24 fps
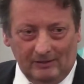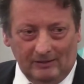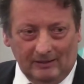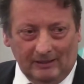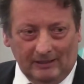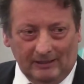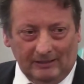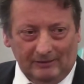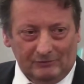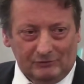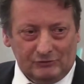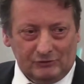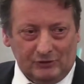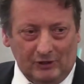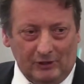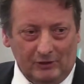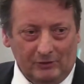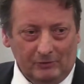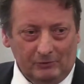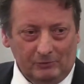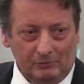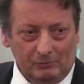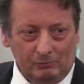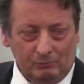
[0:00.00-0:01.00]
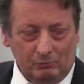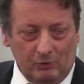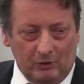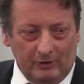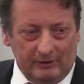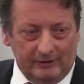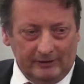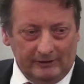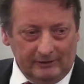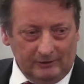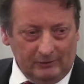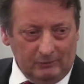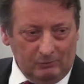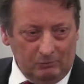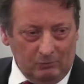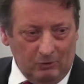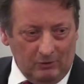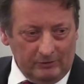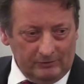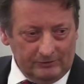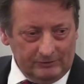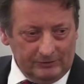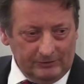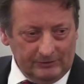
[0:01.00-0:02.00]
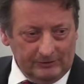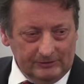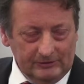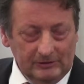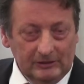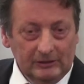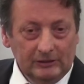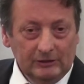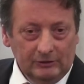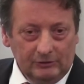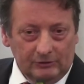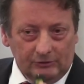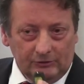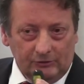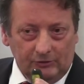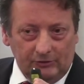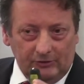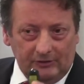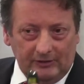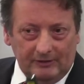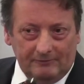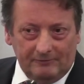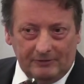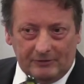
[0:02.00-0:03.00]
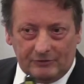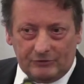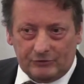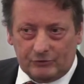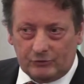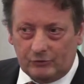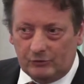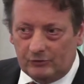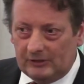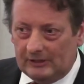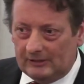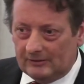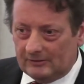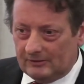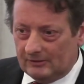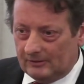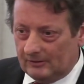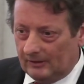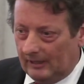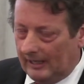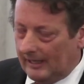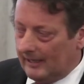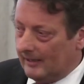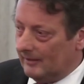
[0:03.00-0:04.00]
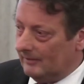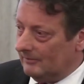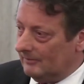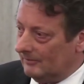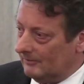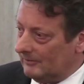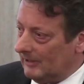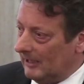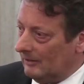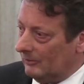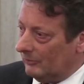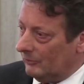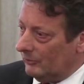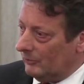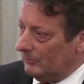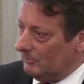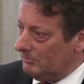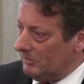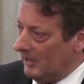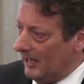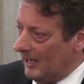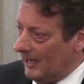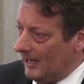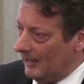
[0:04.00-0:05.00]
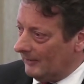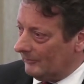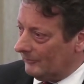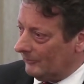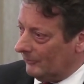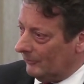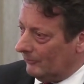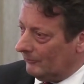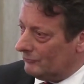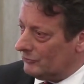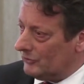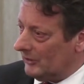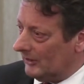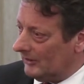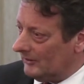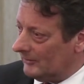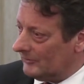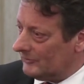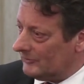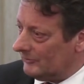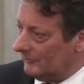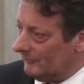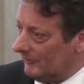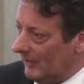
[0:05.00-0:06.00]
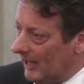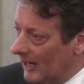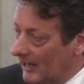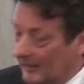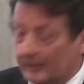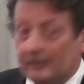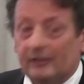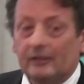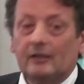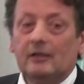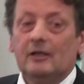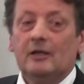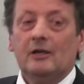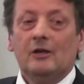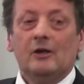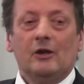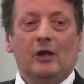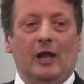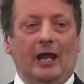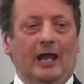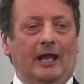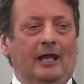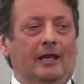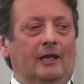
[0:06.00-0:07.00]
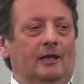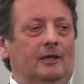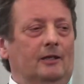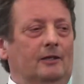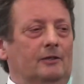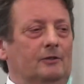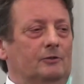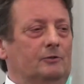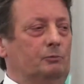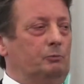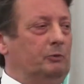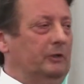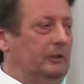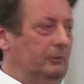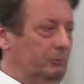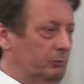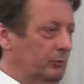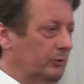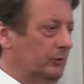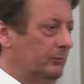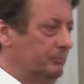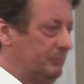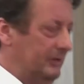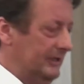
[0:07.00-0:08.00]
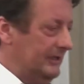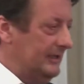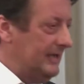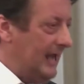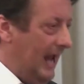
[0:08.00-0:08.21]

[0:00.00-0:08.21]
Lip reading: And so what Hitler wanted, you give us Sudetenland, that little part of Czechoslovakia, and we will be